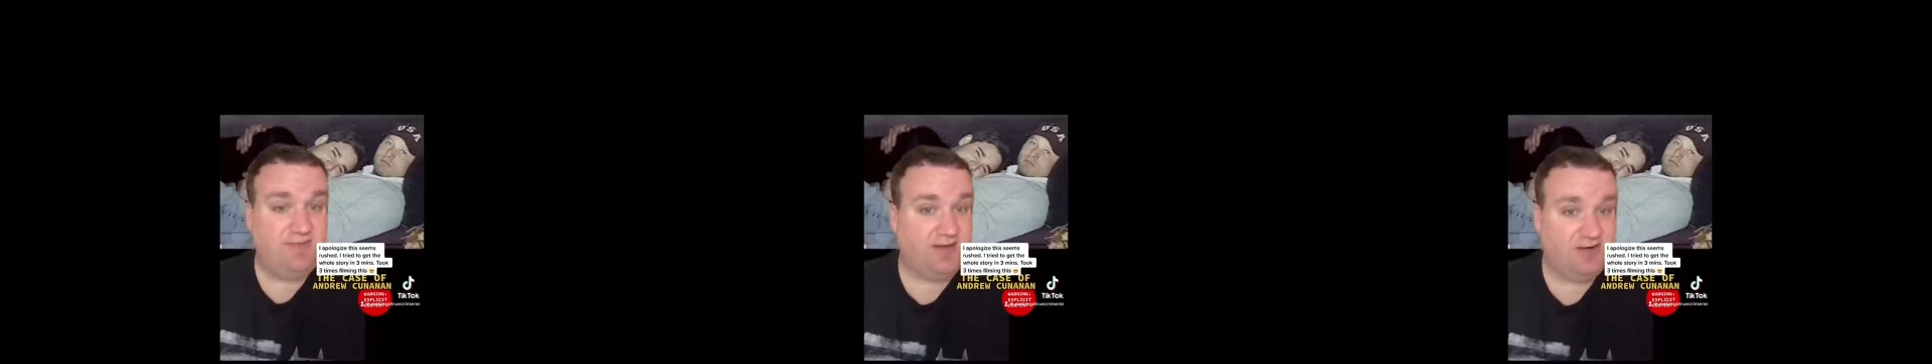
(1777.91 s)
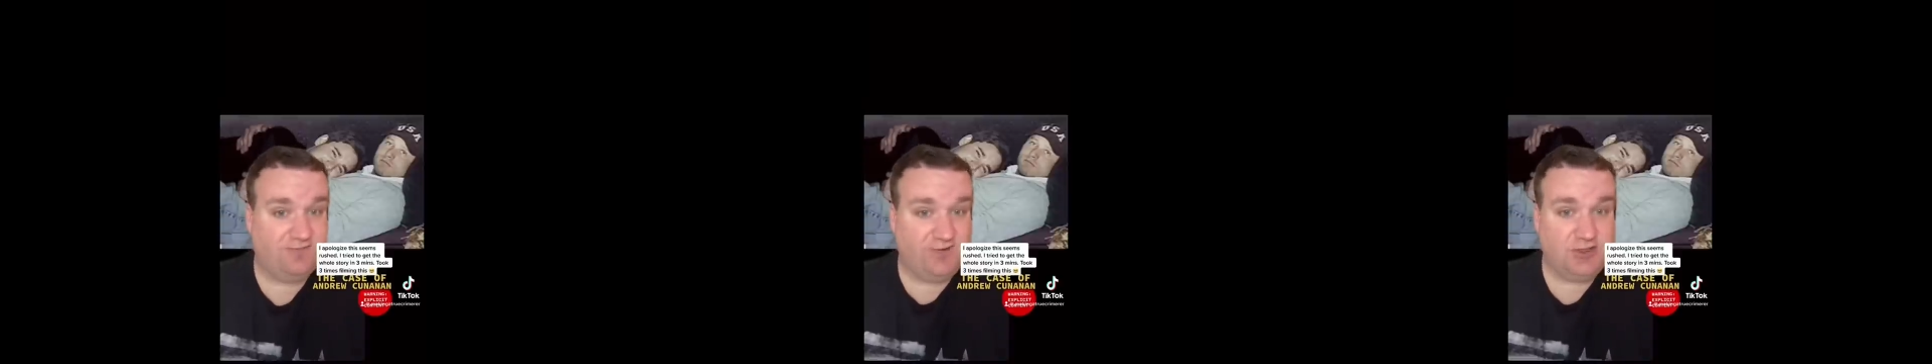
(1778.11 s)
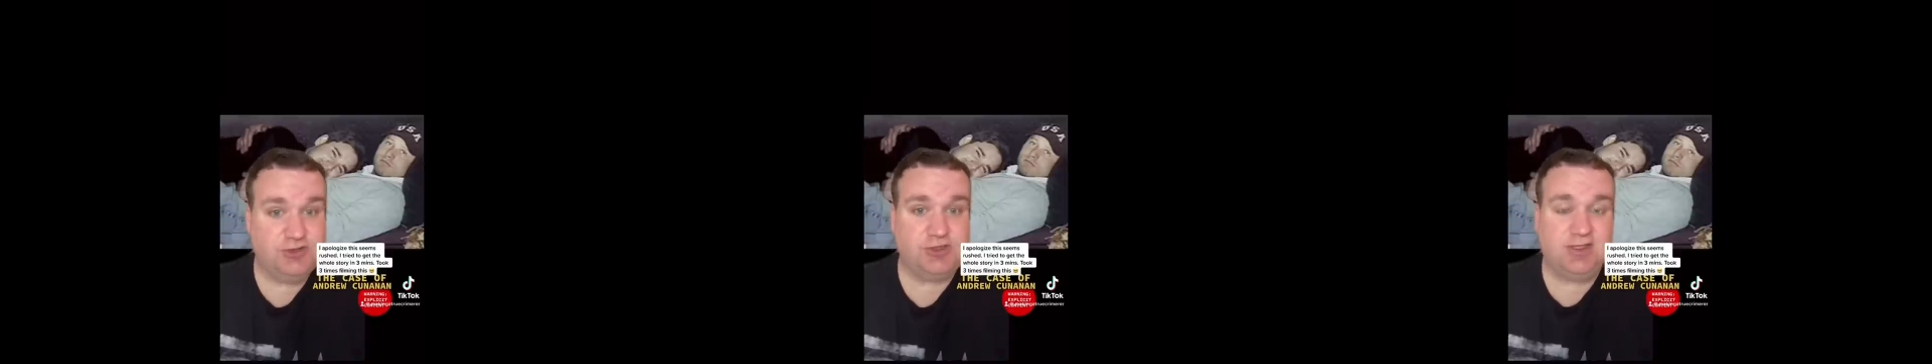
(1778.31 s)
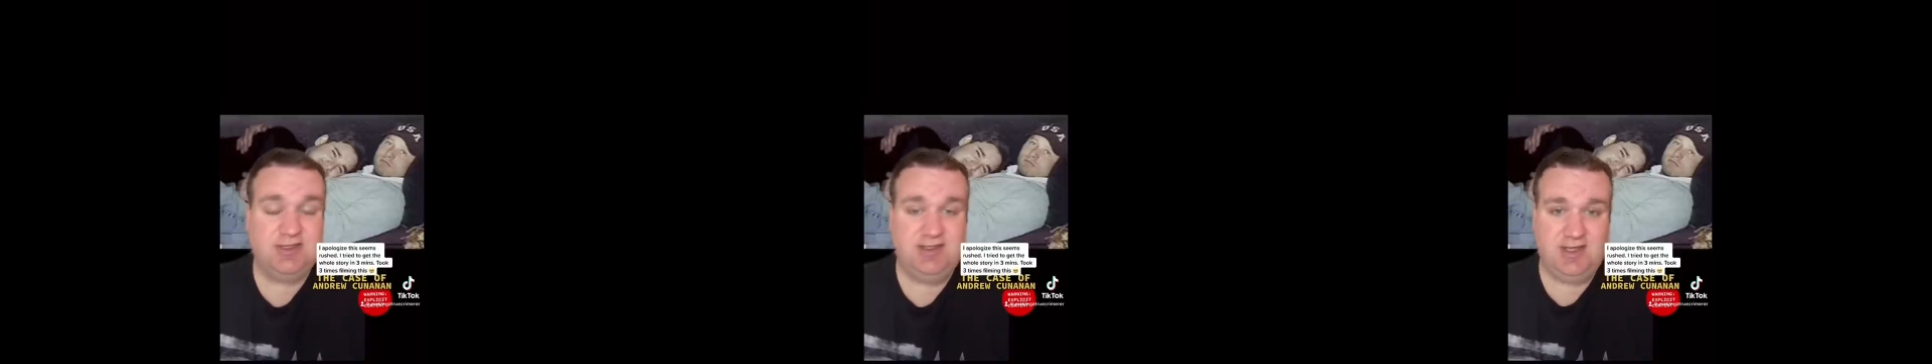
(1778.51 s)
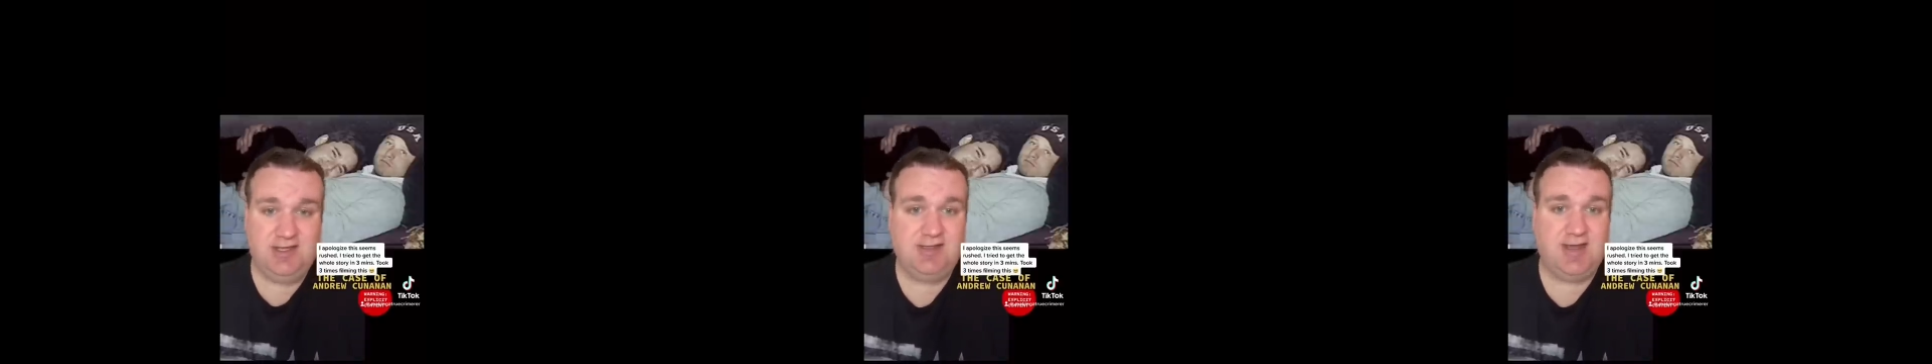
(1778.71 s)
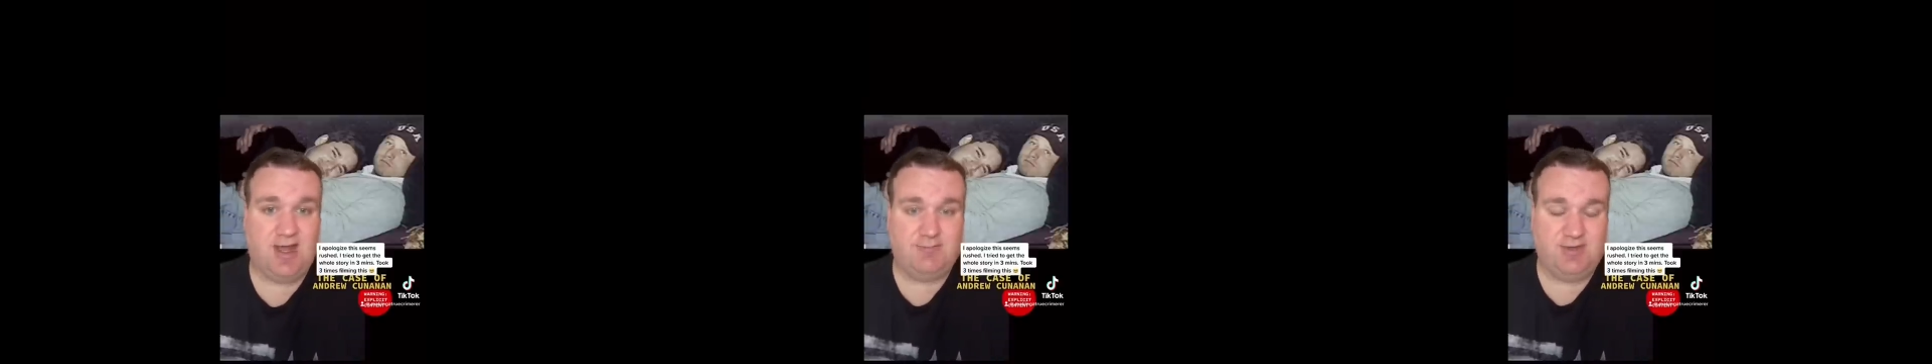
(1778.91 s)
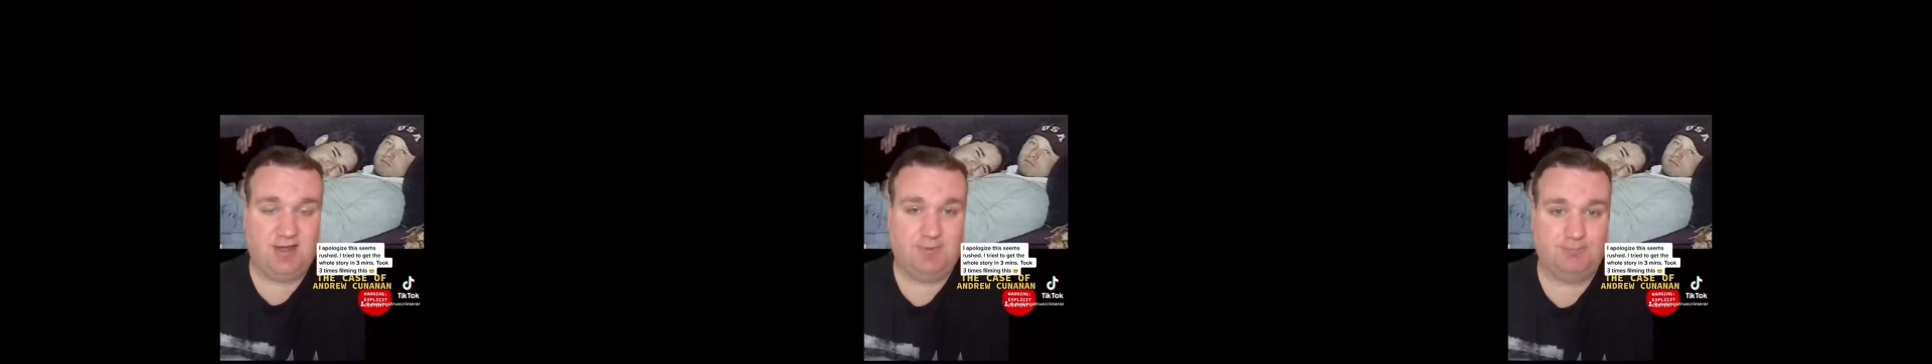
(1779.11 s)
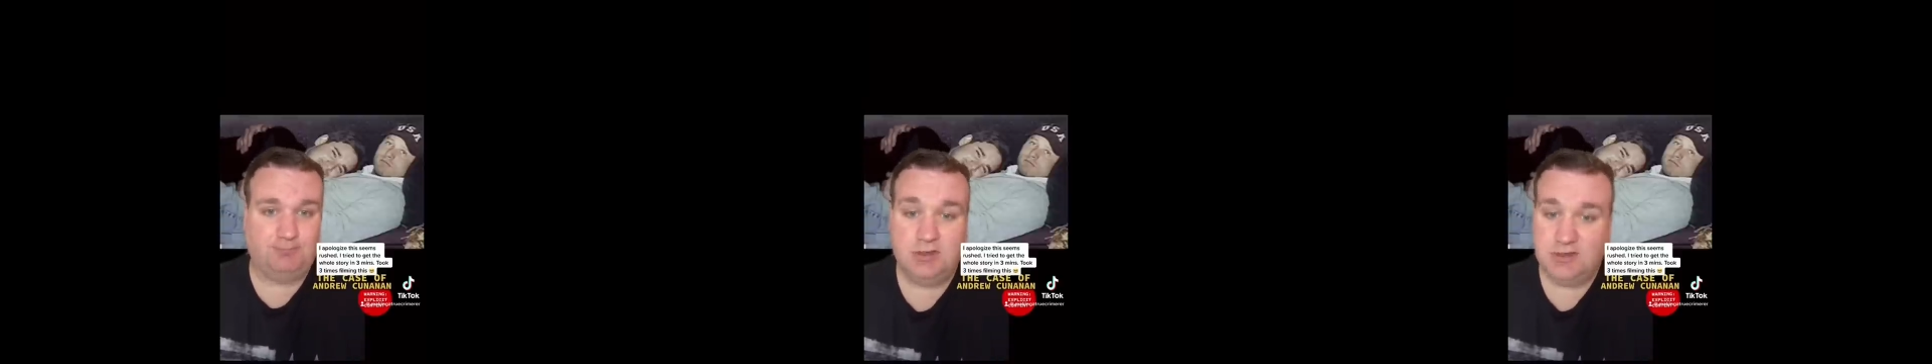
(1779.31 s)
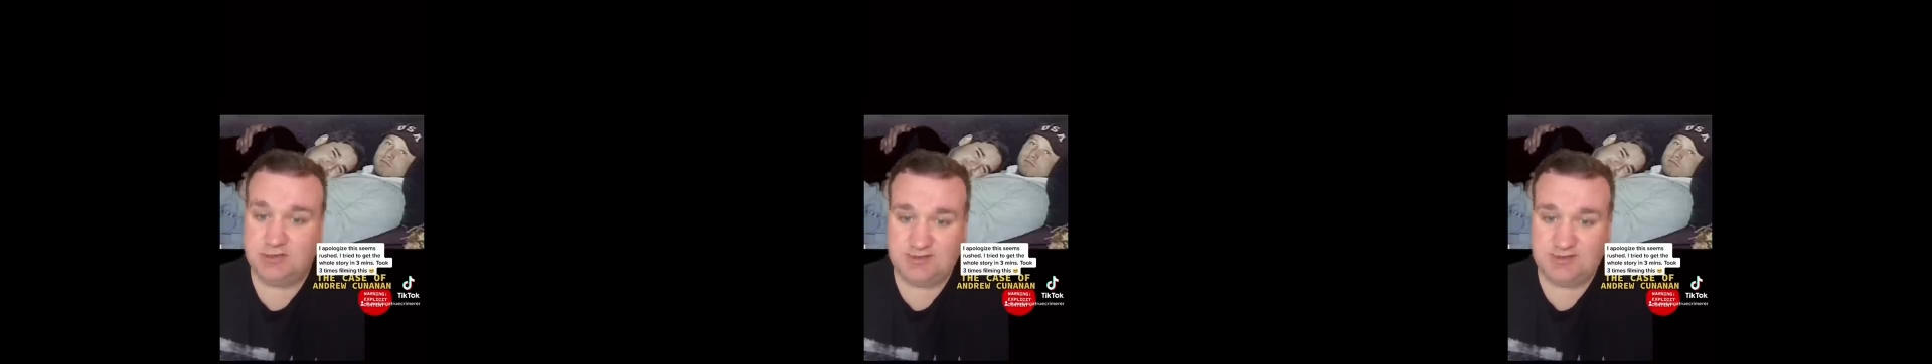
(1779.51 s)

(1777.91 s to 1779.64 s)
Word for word: then eventually kidnap him,